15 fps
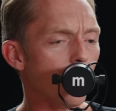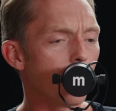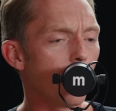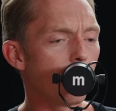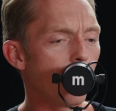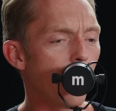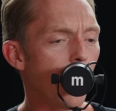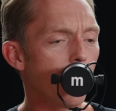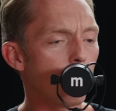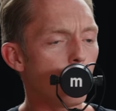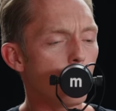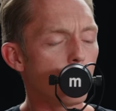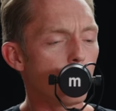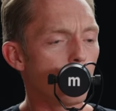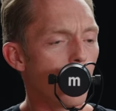Now, Zach, I've
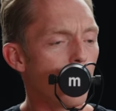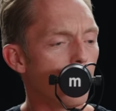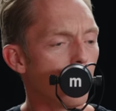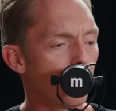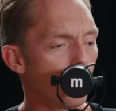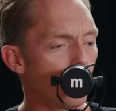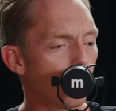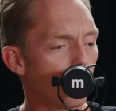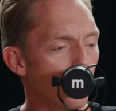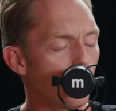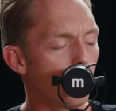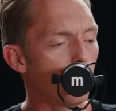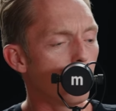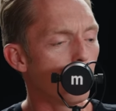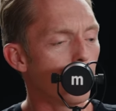heard you mm-hmm. say this and you've
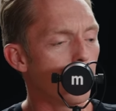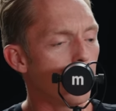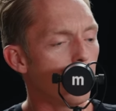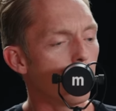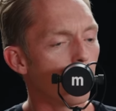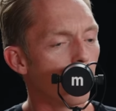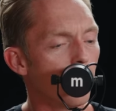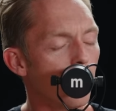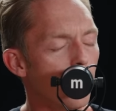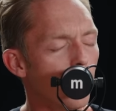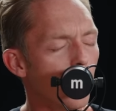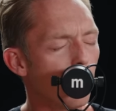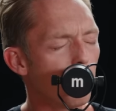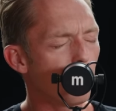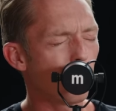alluded to it here.
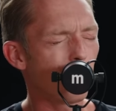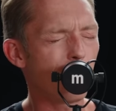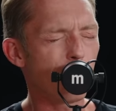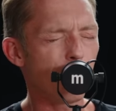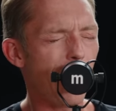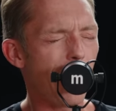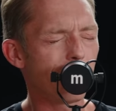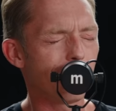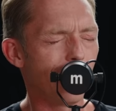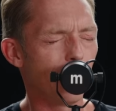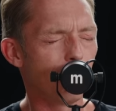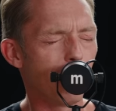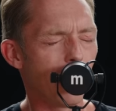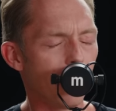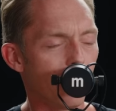I'm just really
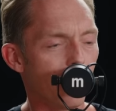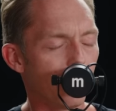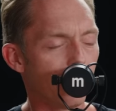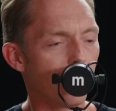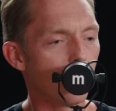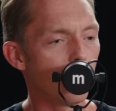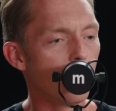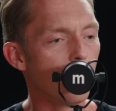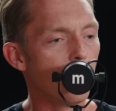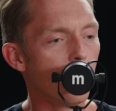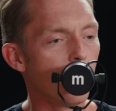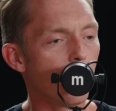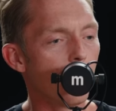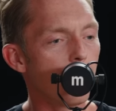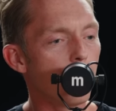fascinated by this, that
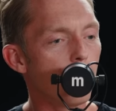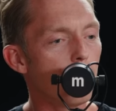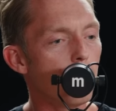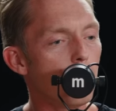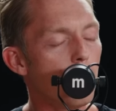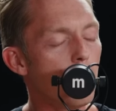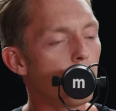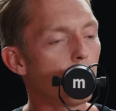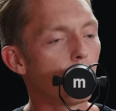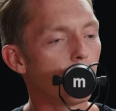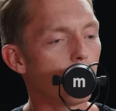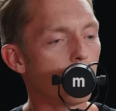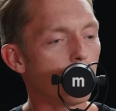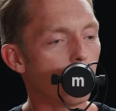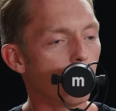the
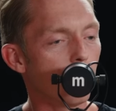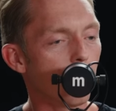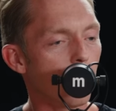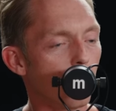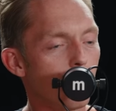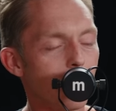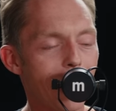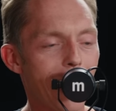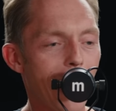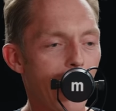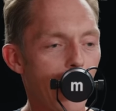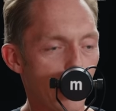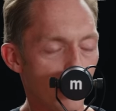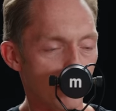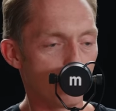memories that we
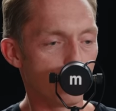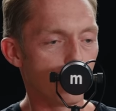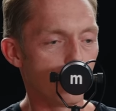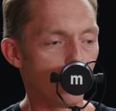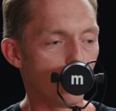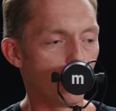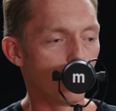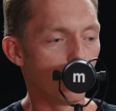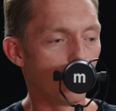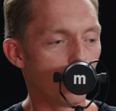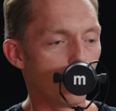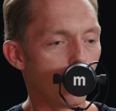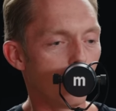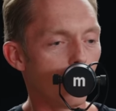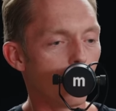have
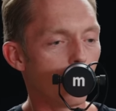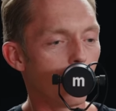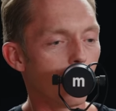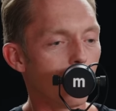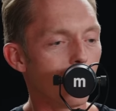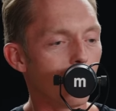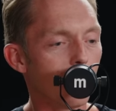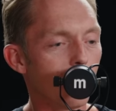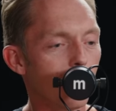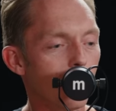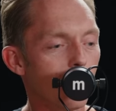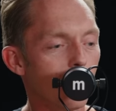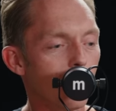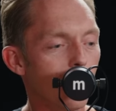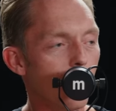are
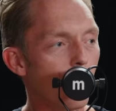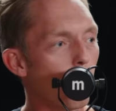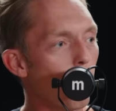in